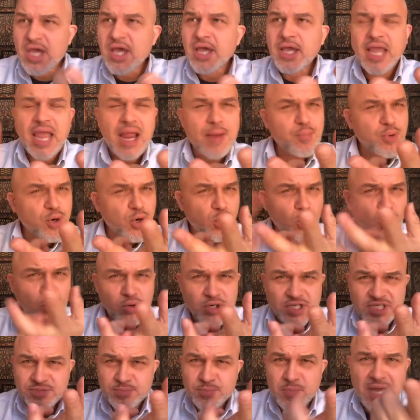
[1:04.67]
Capricorn
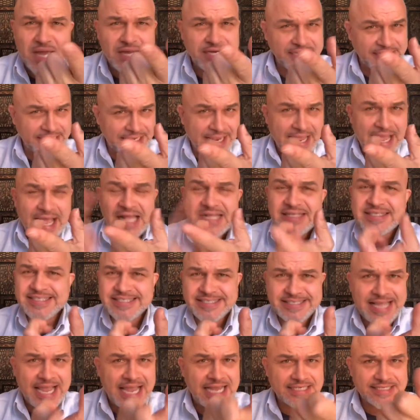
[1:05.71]
is money and
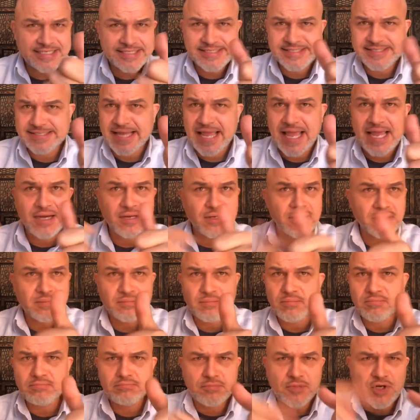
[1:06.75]
status and,
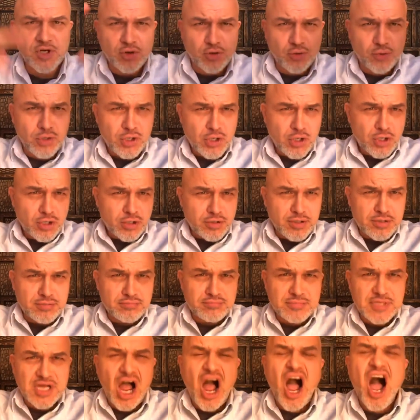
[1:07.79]
you know,
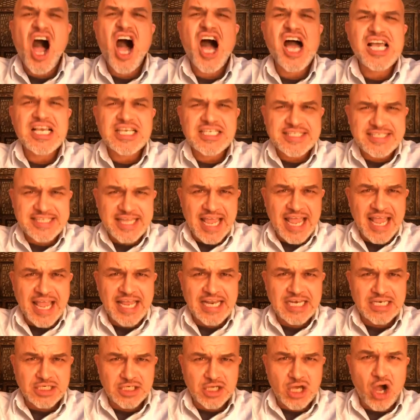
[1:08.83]
the highest
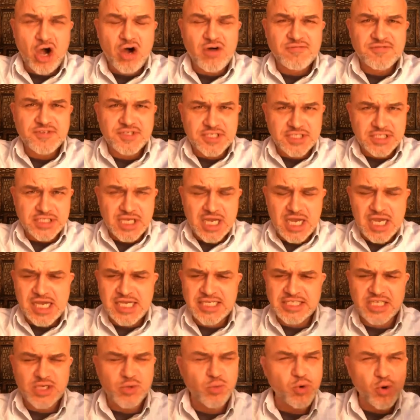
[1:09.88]
end of
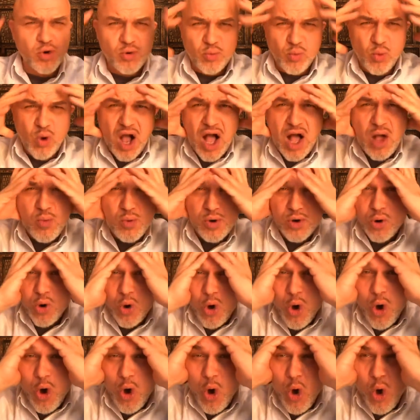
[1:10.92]
society. While we're
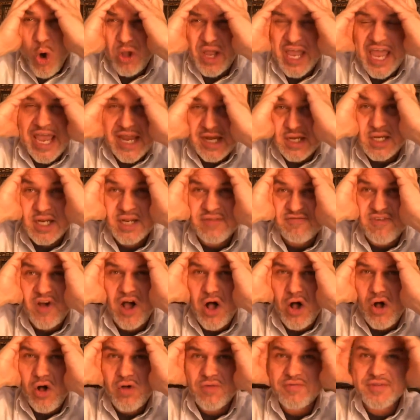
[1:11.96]
all getting
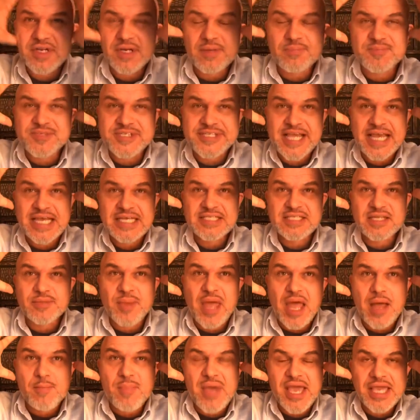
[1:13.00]
involved and obsessed
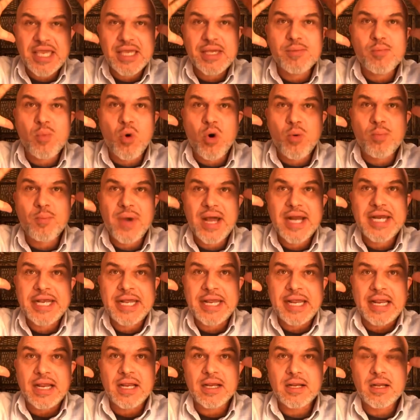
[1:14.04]
about making more
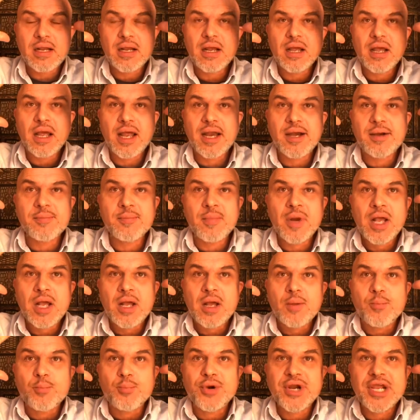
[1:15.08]
money and
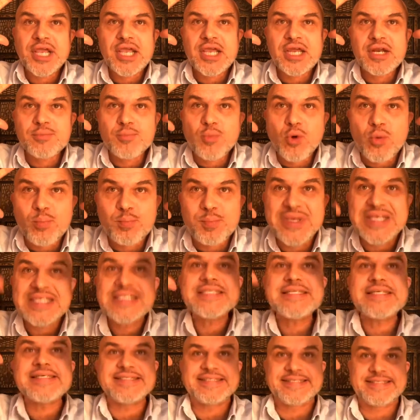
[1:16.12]
bringing in more
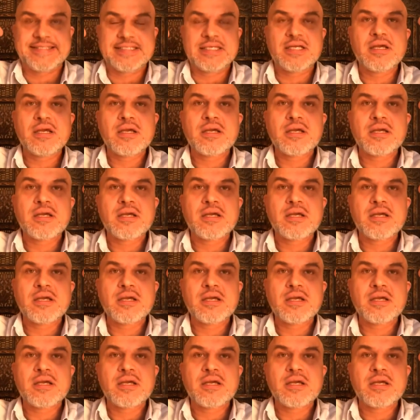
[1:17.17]
business,